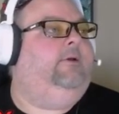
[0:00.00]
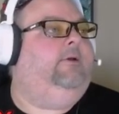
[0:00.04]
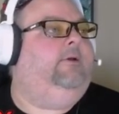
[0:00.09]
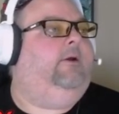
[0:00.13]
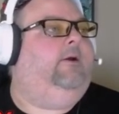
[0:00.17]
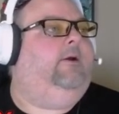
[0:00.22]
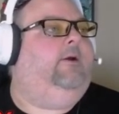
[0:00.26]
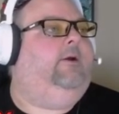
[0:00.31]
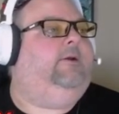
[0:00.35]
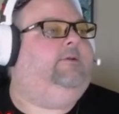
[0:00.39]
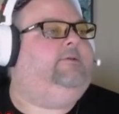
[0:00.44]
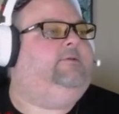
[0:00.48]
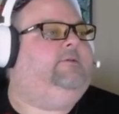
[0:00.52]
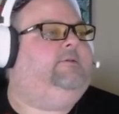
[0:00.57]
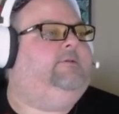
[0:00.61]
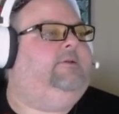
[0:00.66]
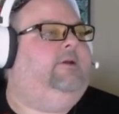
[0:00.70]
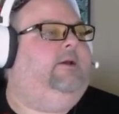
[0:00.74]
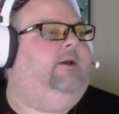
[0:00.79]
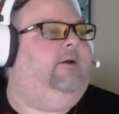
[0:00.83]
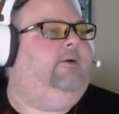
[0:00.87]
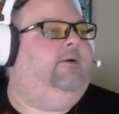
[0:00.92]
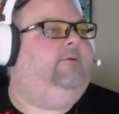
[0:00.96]
All right, so
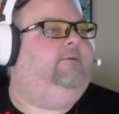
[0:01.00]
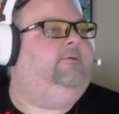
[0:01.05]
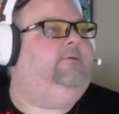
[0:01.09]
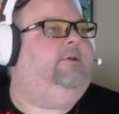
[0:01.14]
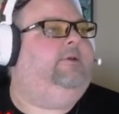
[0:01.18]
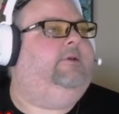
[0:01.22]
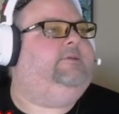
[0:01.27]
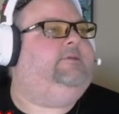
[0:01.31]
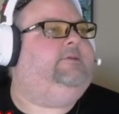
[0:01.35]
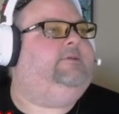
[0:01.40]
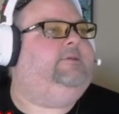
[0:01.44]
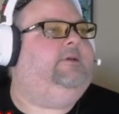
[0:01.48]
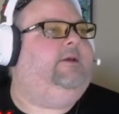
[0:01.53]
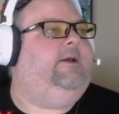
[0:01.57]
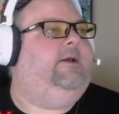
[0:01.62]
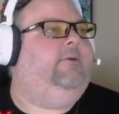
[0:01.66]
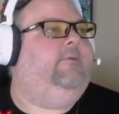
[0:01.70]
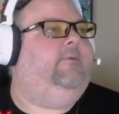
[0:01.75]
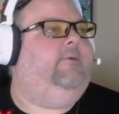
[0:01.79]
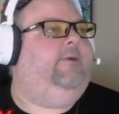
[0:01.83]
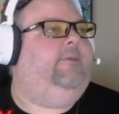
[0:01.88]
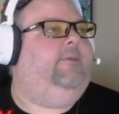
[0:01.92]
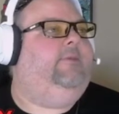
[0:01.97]
now let's say I
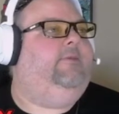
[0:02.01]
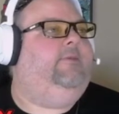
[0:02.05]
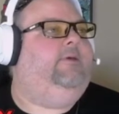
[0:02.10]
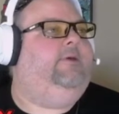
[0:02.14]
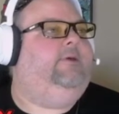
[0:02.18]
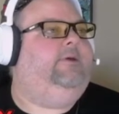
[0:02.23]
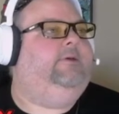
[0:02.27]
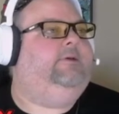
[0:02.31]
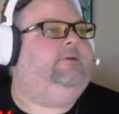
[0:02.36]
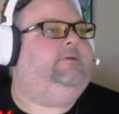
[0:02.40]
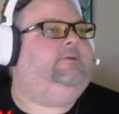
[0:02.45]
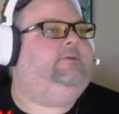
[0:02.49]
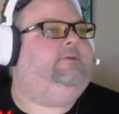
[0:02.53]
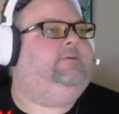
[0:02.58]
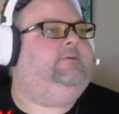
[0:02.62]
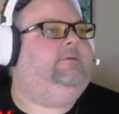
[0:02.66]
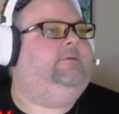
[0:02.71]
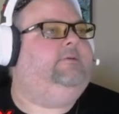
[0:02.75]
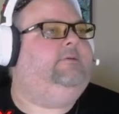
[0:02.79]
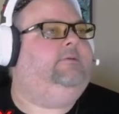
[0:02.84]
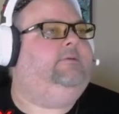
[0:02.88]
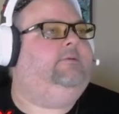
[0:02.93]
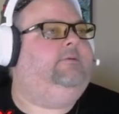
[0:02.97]
want this
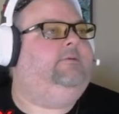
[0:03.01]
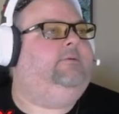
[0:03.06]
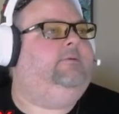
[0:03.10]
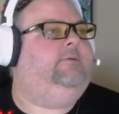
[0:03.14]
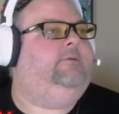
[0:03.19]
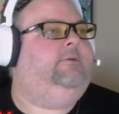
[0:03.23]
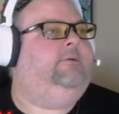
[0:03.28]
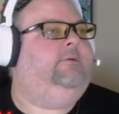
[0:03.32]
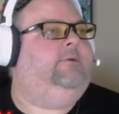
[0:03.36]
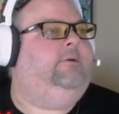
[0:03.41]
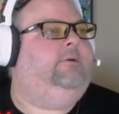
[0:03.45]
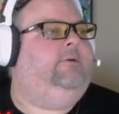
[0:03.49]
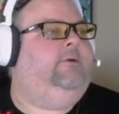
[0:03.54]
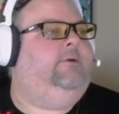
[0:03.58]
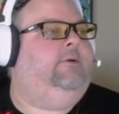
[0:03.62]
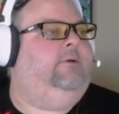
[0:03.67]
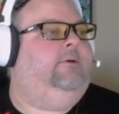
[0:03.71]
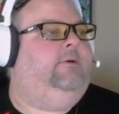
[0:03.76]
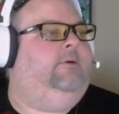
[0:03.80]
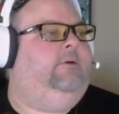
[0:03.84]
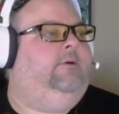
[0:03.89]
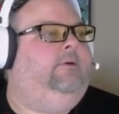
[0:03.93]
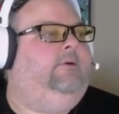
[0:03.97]

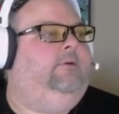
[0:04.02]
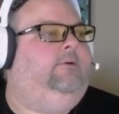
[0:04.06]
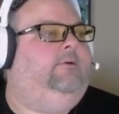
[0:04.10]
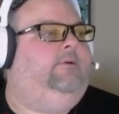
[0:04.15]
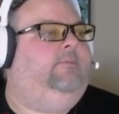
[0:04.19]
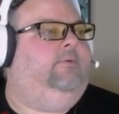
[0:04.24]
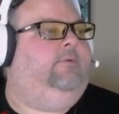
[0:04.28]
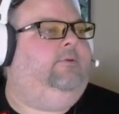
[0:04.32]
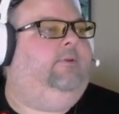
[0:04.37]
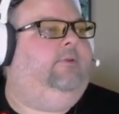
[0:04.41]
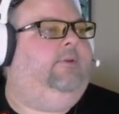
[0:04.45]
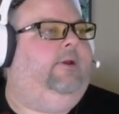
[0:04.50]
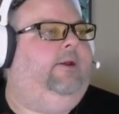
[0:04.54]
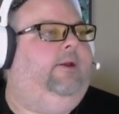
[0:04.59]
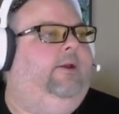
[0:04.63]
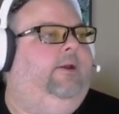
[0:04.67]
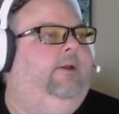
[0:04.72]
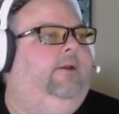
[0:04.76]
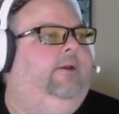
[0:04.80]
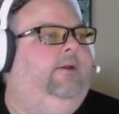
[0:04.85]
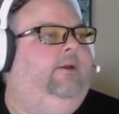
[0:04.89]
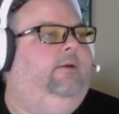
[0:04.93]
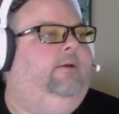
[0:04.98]
to
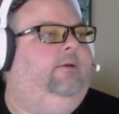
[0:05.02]
play